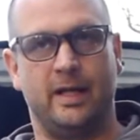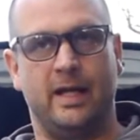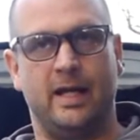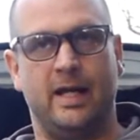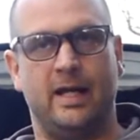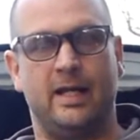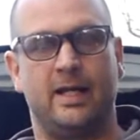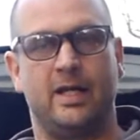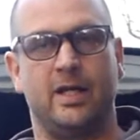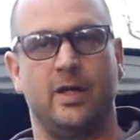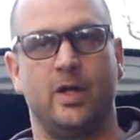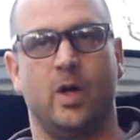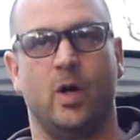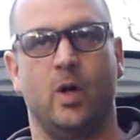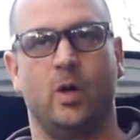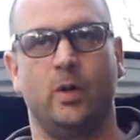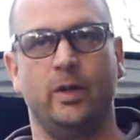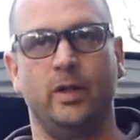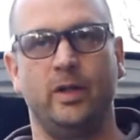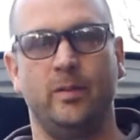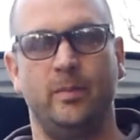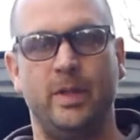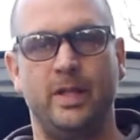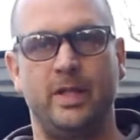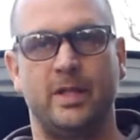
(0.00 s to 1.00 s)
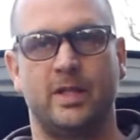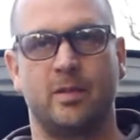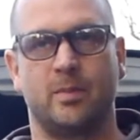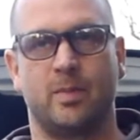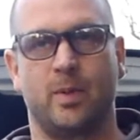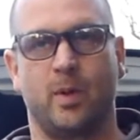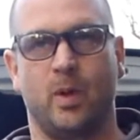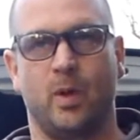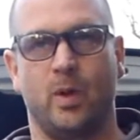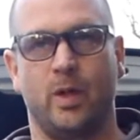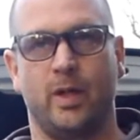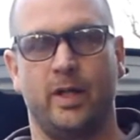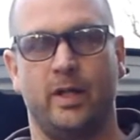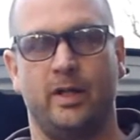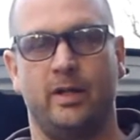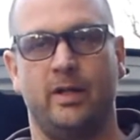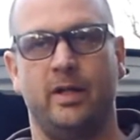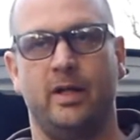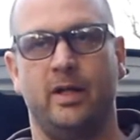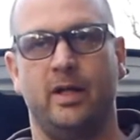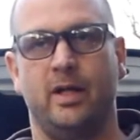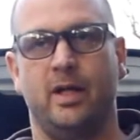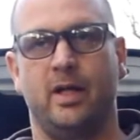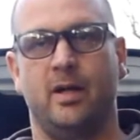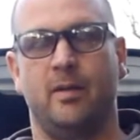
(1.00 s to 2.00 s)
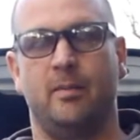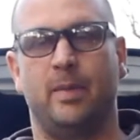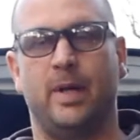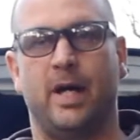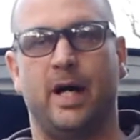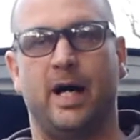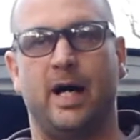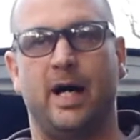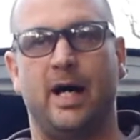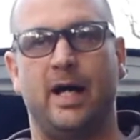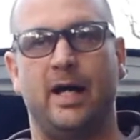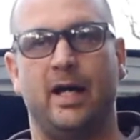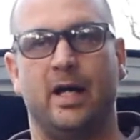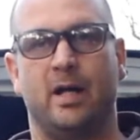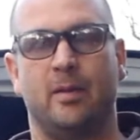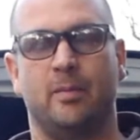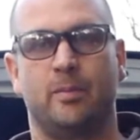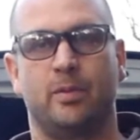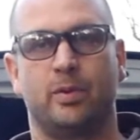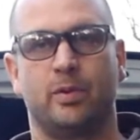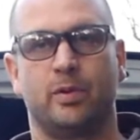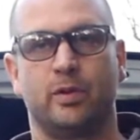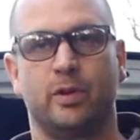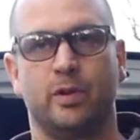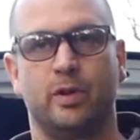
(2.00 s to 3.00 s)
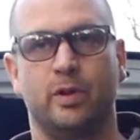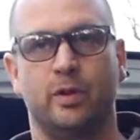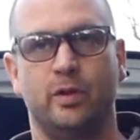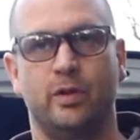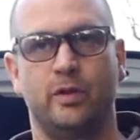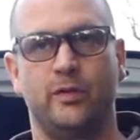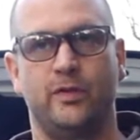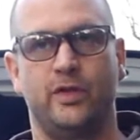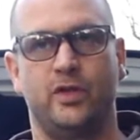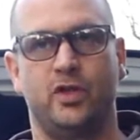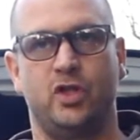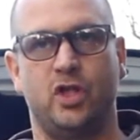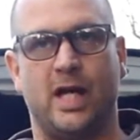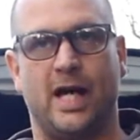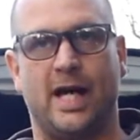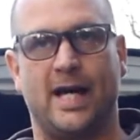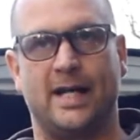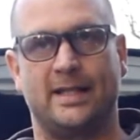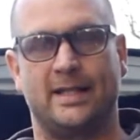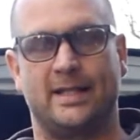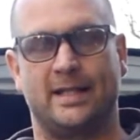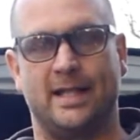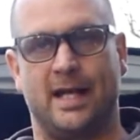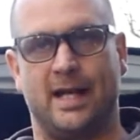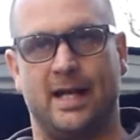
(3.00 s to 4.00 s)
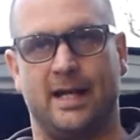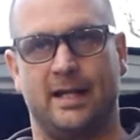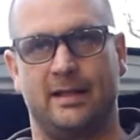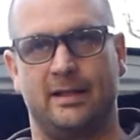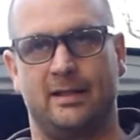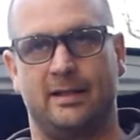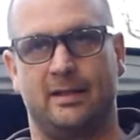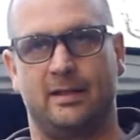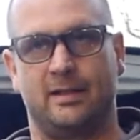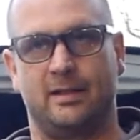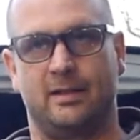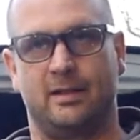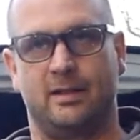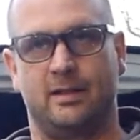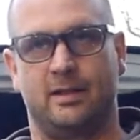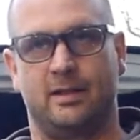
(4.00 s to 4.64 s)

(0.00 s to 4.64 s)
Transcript: and it can only be supported by approved jack stands.